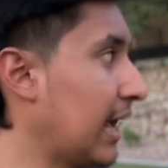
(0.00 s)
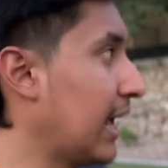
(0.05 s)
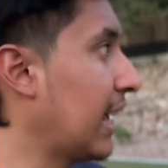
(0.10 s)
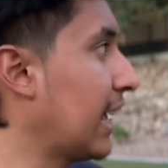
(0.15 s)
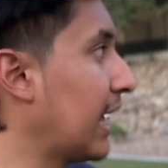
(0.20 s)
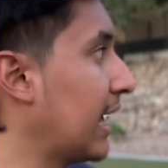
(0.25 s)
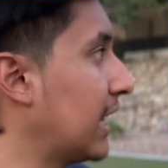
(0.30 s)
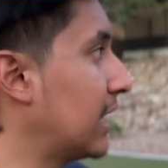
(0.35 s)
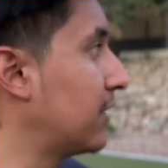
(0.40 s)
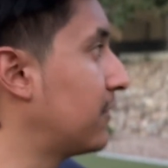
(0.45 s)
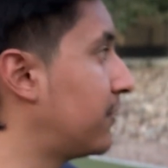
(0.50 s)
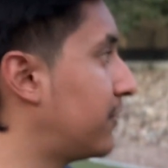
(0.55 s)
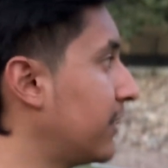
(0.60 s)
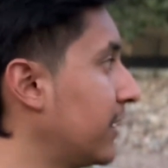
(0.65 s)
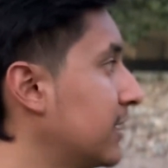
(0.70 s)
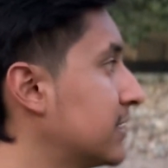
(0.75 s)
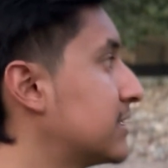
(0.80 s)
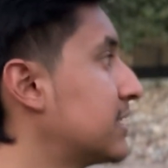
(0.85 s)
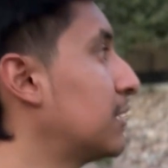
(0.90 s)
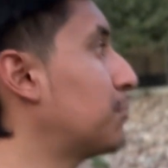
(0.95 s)
and the
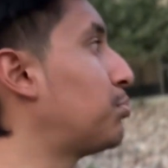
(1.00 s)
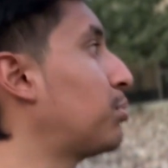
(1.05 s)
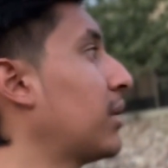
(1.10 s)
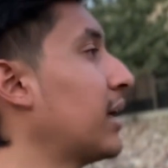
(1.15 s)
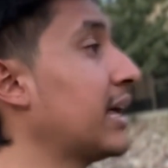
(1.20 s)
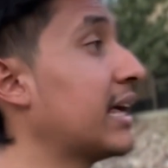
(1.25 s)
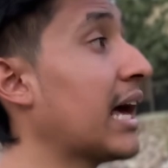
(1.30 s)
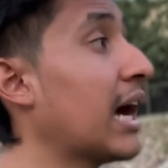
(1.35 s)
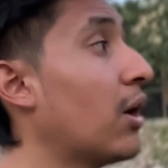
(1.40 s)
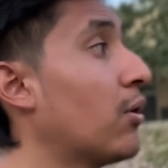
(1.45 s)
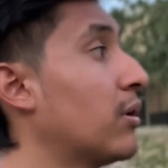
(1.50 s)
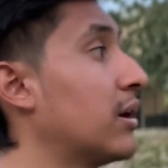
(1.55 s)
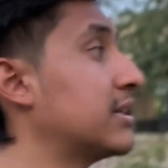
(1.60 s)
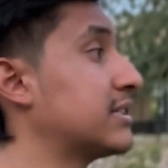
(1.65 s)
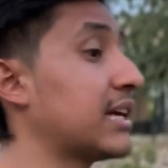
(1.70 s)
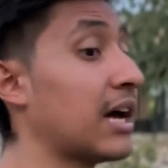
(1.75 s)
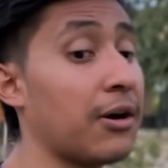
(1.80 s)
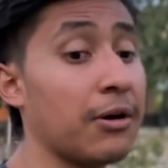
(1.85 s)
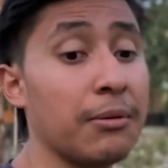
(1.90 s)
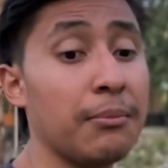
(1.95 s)
things didn't play out as
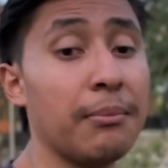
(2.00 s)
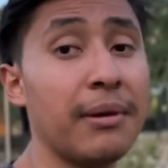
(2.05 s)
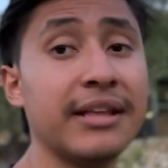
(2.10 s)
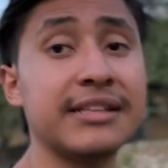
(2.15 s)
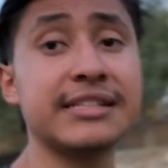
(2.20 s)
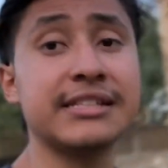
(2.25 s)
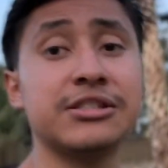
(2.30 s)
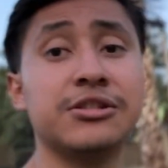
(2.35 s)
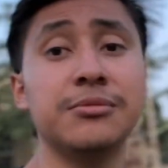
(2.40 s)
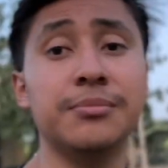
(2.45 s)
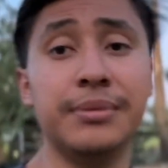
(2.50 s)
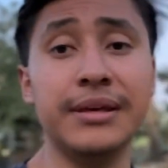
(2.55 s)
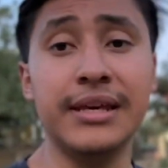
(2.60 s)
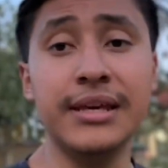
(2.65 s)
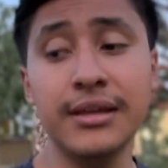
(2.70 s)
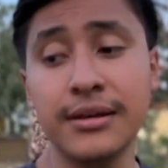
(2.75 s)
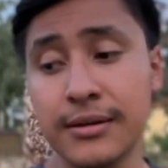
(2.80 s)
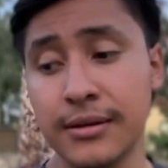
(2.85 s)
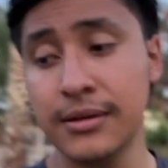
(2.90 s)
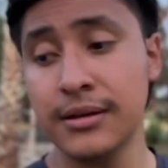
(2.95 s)
how I meant it to
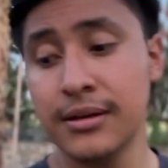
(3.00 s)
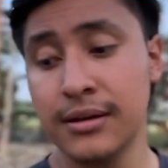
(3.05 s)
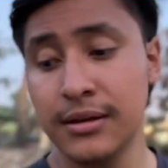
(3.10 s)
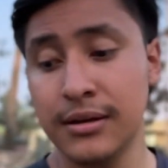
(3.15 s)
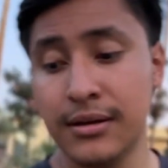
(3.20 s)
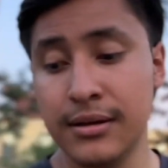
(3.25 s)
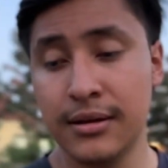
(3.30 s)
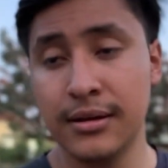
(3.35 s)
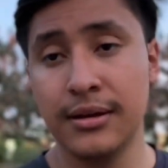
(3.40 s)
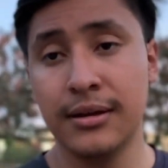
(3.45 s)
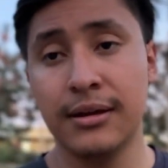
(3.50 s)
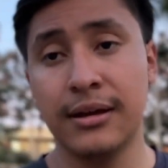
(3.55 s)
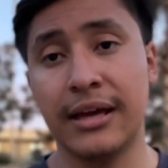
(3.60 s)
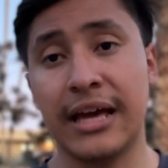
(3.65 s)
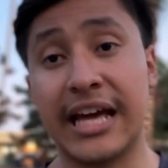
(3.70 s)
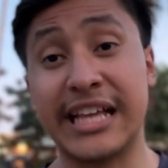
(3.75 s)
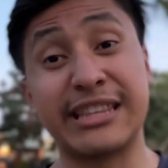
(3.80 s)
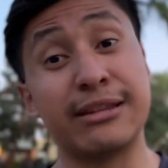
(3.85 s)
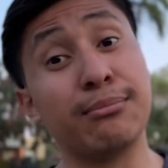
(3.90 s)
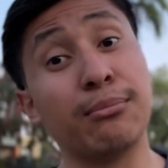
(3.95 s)
be
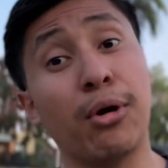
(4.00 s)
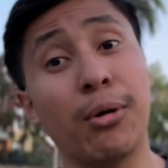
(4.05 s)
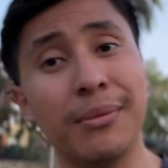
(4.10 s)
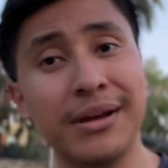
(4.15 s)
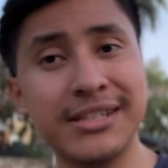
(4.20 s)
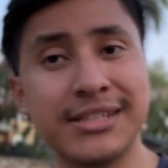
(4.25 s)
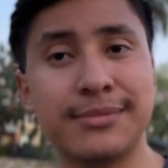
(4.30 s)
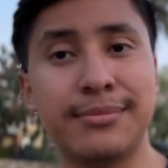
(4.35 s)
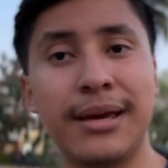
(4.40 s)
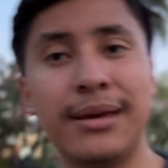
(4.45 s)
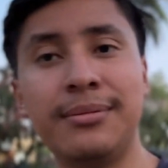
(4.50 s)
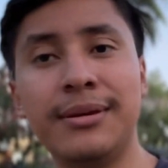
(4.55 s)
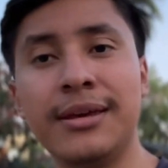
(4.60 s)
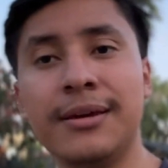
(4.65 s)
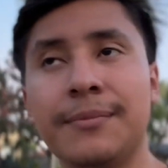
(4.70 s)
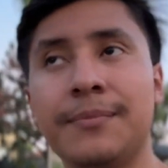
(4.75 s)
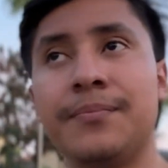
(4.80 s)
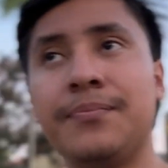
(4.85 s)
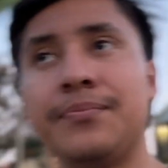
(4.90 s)
at the moment. Maybe